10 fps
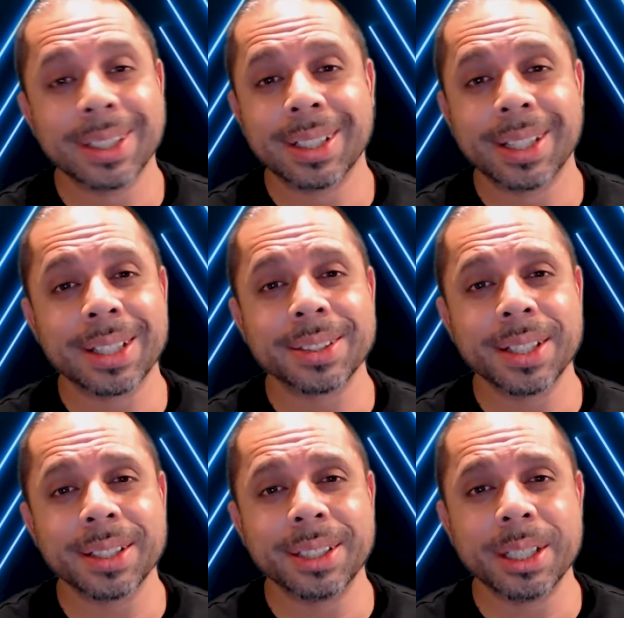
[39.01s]
Let us
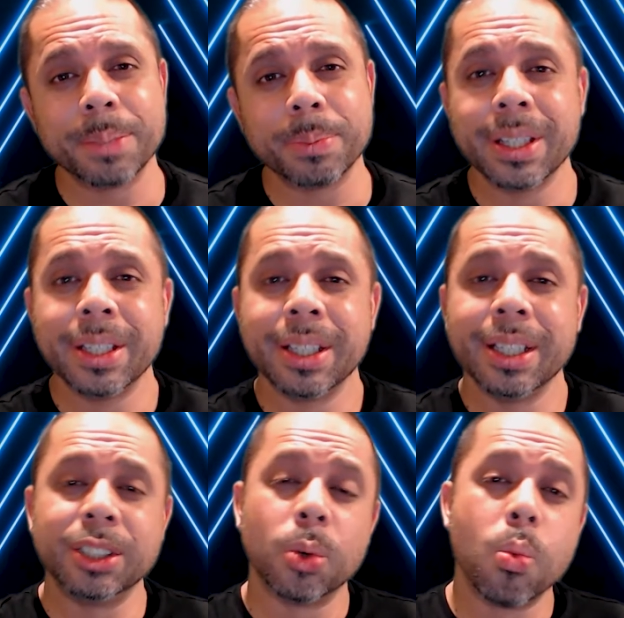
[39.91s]
take a dip
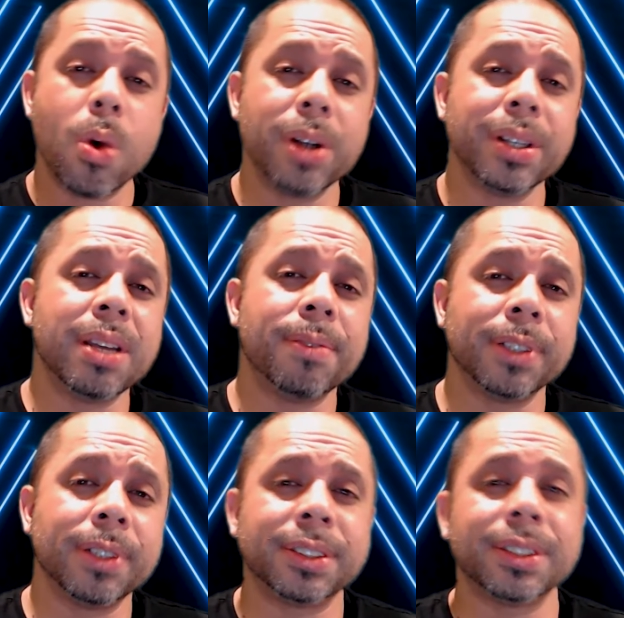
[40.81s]
into one of
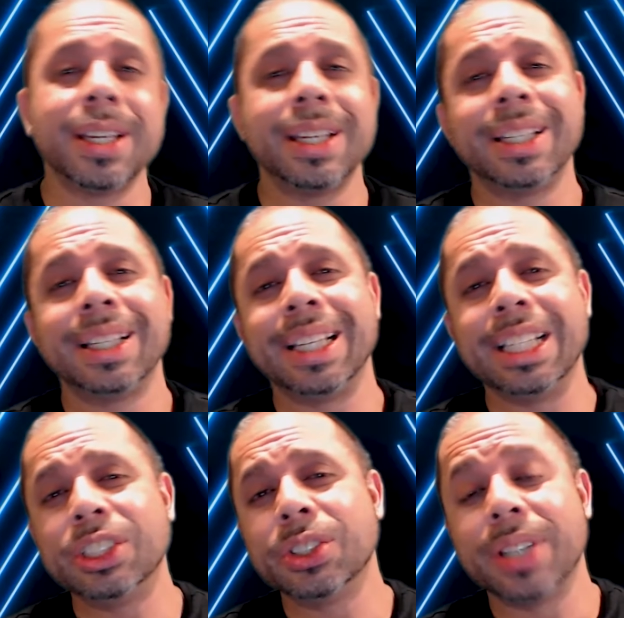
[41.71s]
Netflix
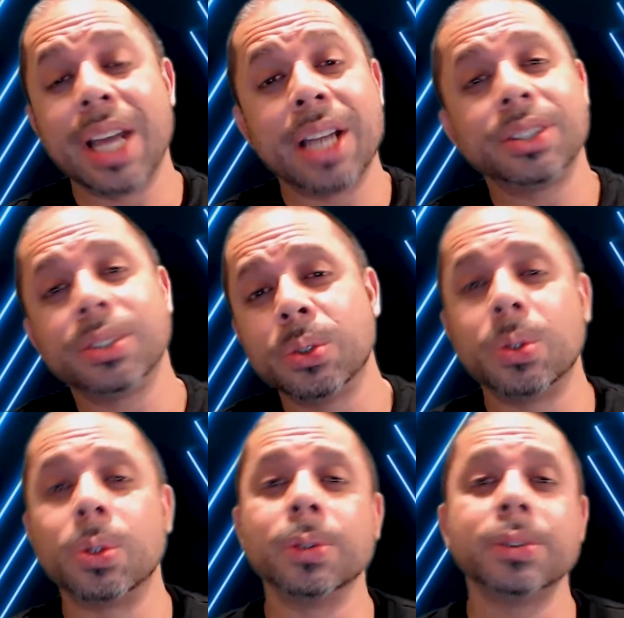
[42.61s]
international horror